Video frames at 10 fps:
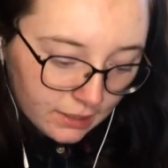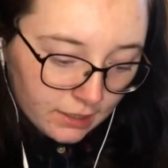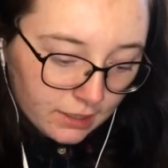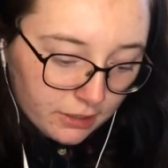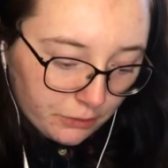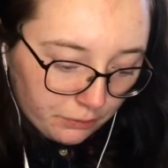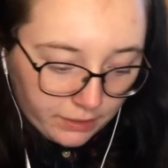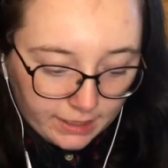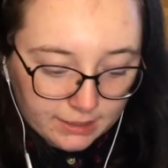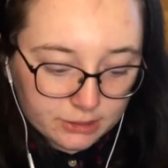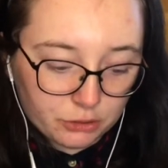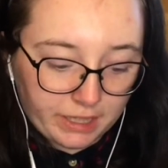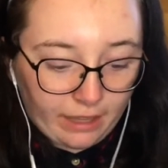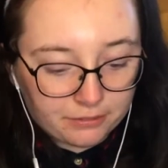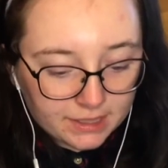of things. So I
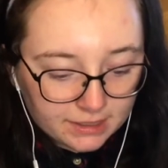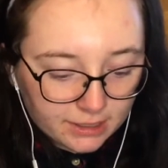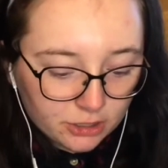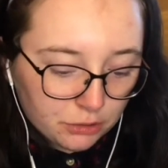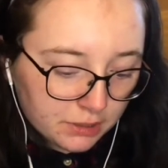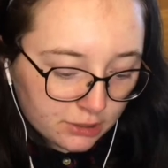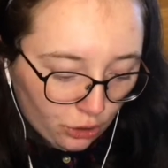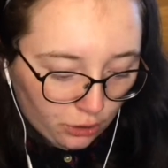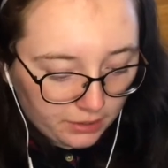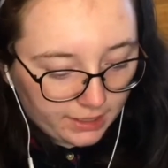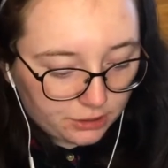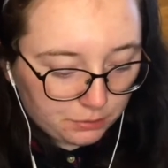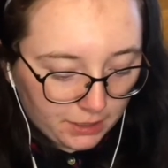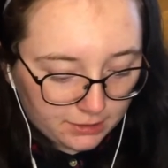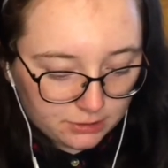have continuous, college,
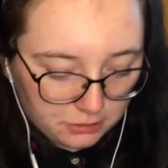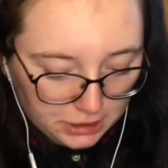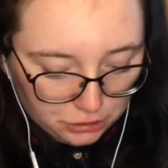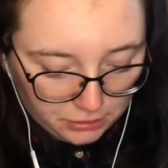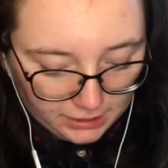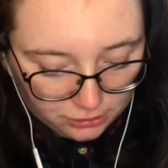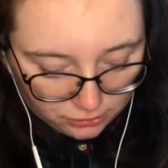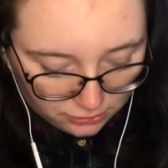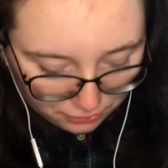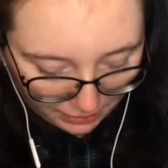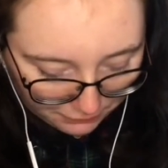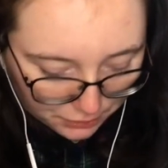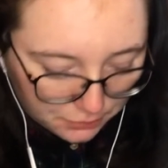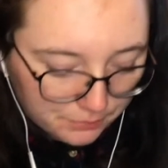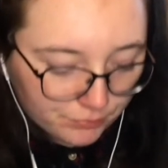personal interests,
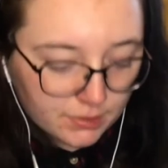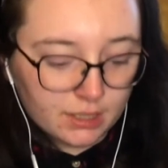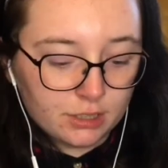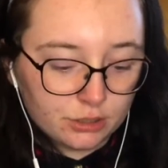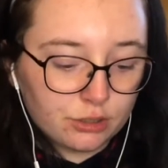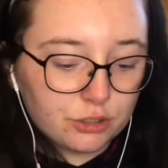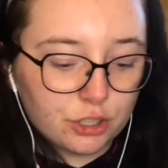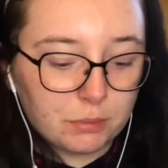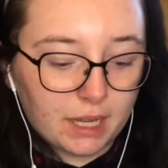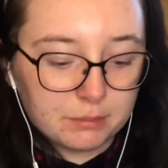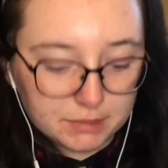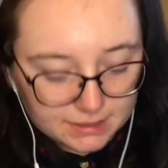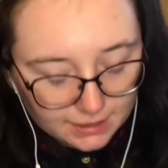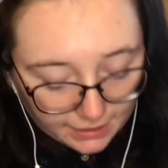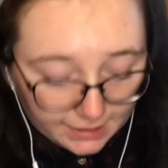travel, YouTube, and
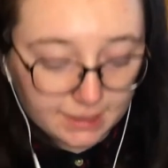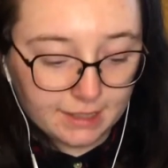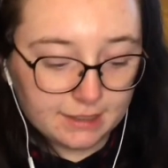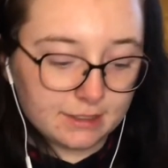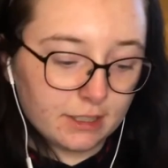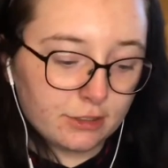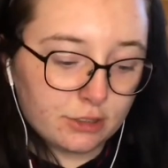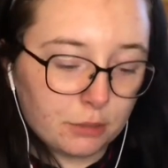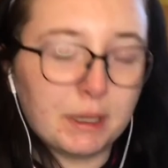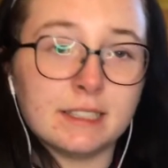miscellaneous. So basically